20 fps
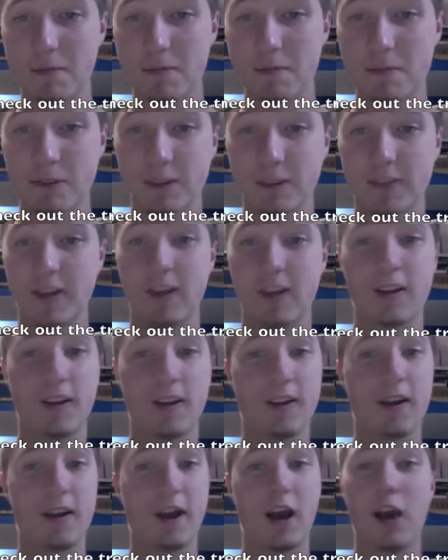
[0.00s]
because
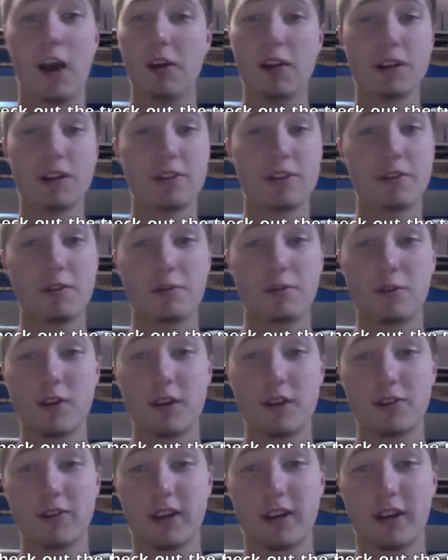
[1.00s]
I would like to know if you
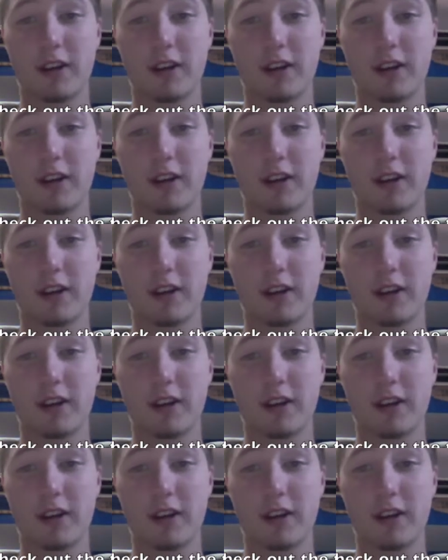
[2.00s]
guys like